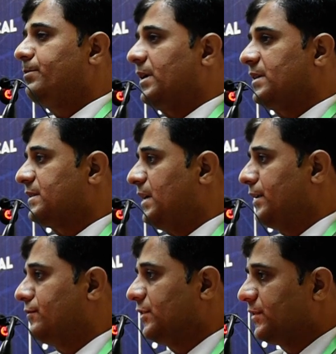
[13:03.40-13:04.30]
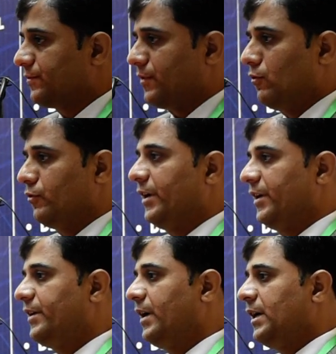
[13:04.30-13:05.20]
Pakistan was
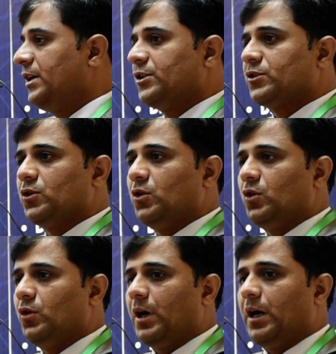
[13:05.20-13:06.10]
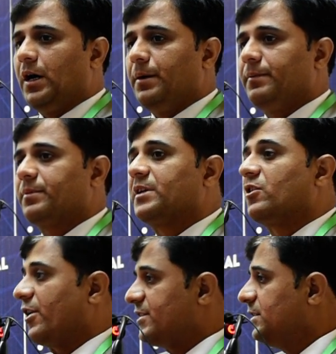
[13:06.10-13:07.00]
founded, so
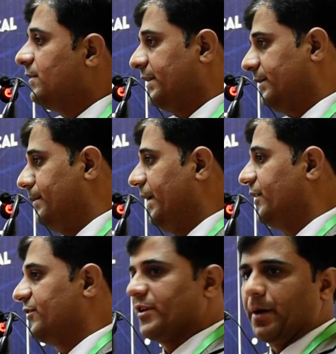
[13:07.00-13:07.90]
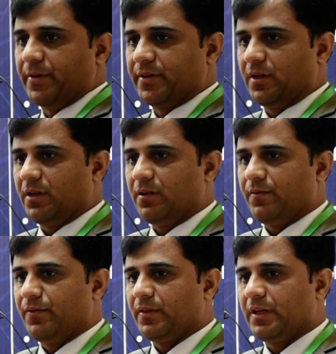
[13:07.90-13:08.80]
Karachi was made its capital,
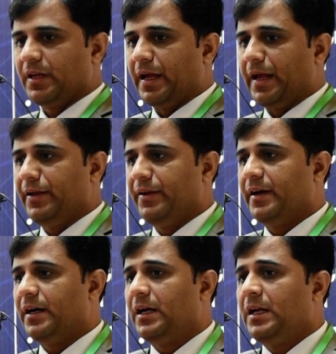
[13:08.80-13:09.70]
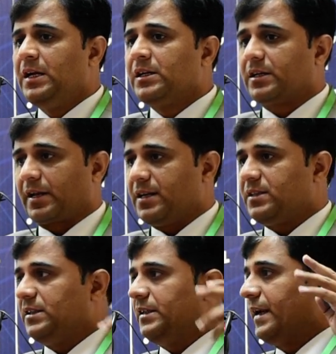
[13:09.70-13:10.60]
and
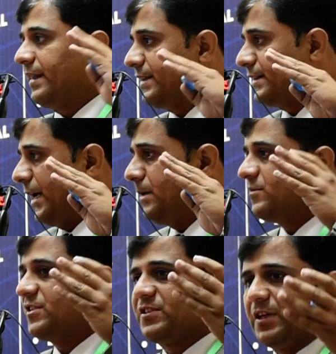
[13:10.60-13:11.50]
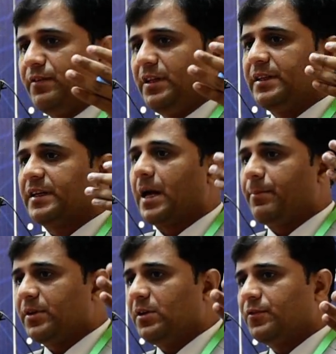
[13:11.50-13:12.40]
Karachi at that time was serving the
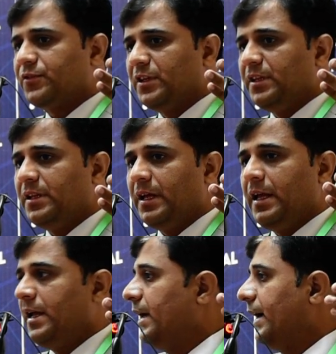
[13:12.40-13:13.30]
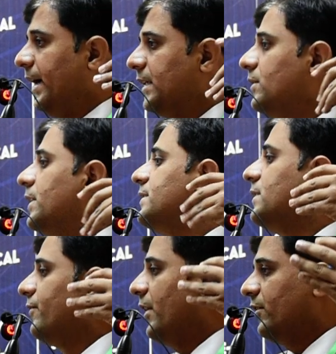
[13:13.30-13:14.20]
capital of Sindh as well as
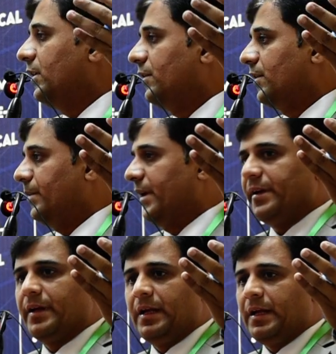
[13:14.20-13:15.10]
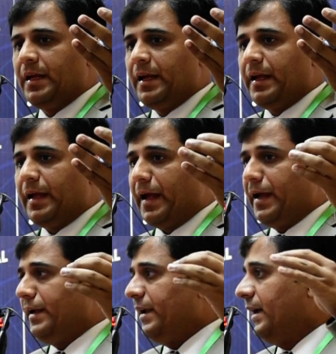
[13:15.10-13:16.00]
the federal government,
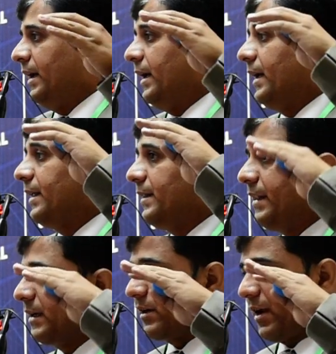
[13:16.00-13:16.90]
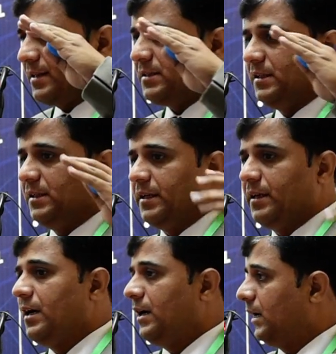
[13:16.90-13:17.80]
and the Karachi
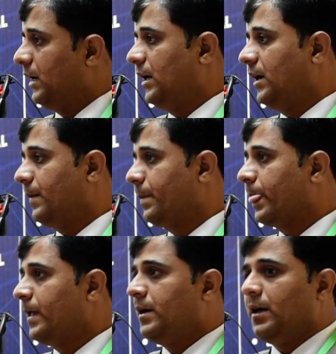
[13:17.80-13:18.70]
that